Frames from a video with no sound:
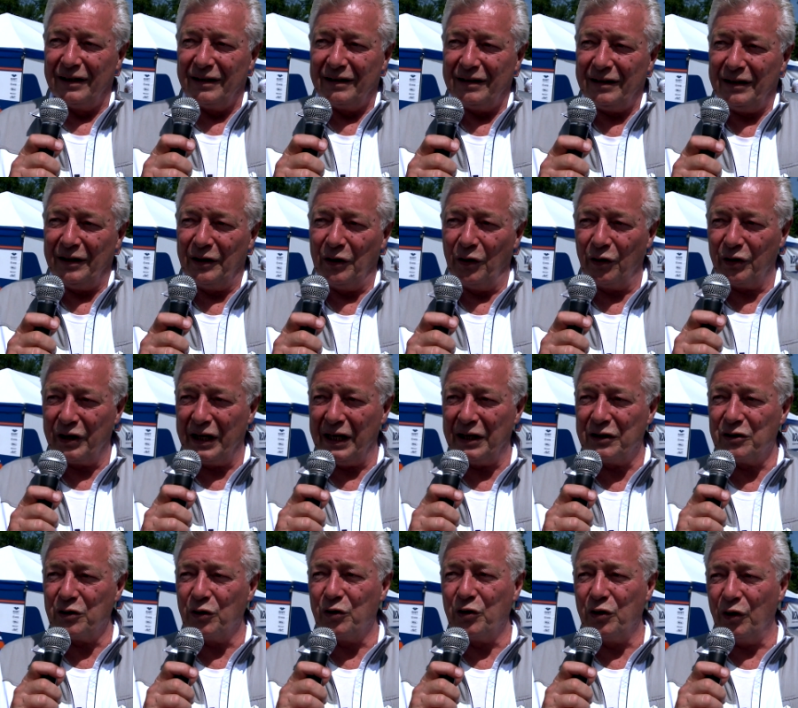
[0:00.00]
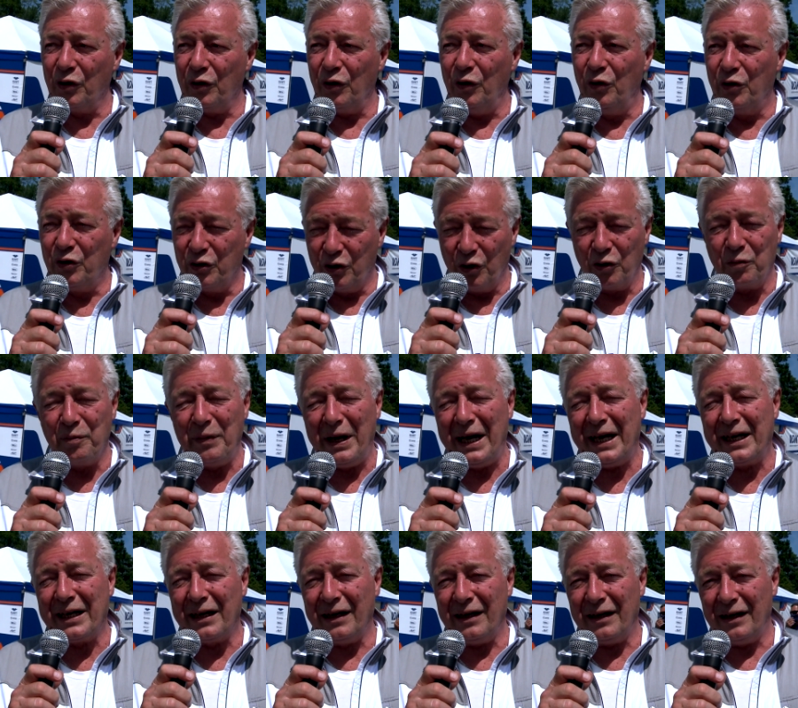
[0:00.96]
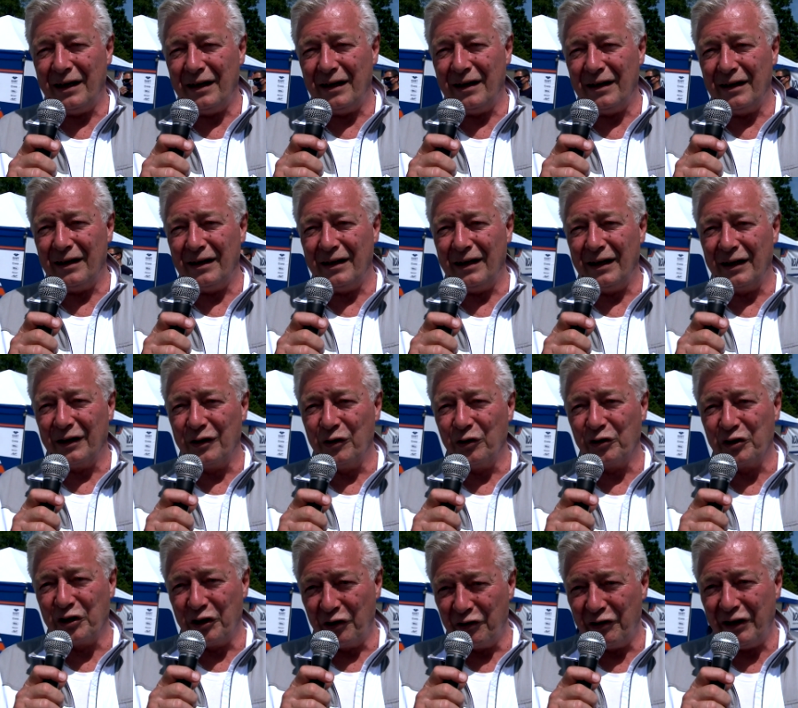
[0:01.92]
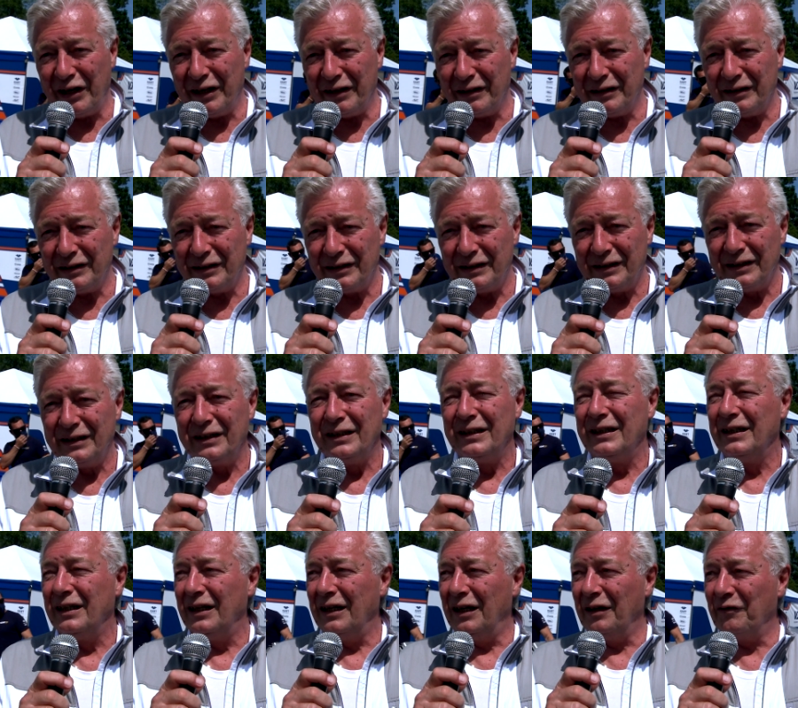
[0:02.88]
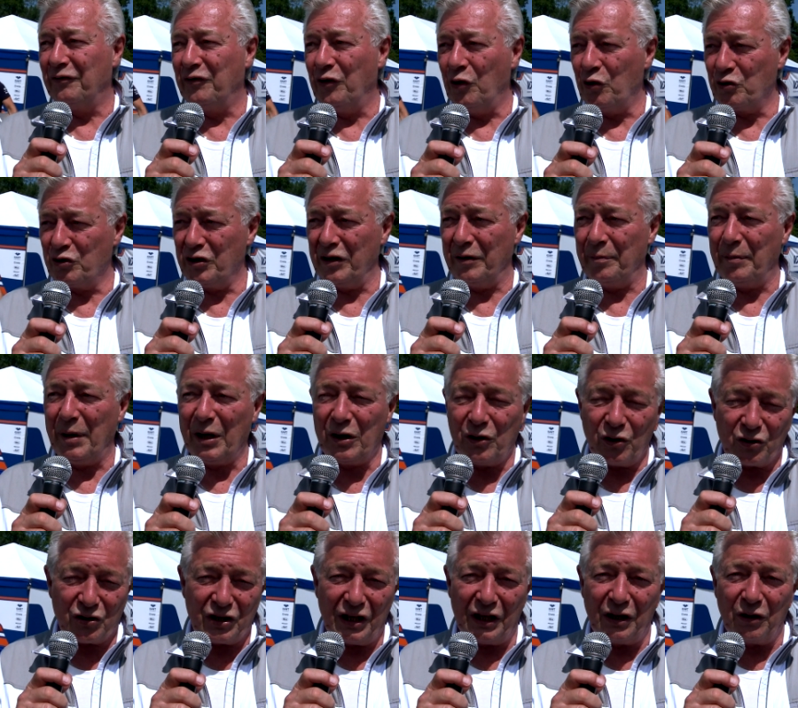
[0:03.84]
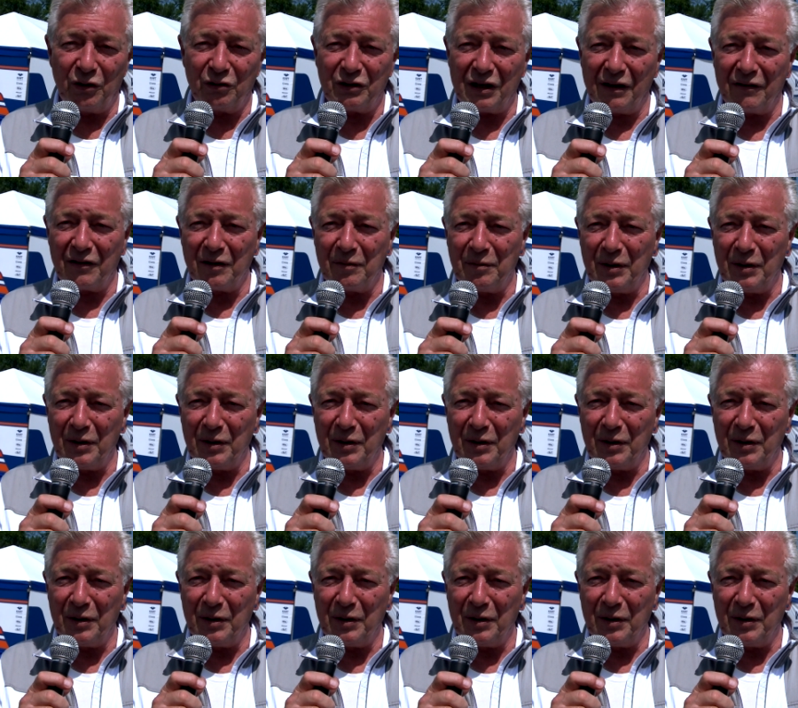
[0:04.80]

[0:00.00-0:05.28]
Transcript: you know kids who could, who could make a, a good career, unfortunately, because they don't have the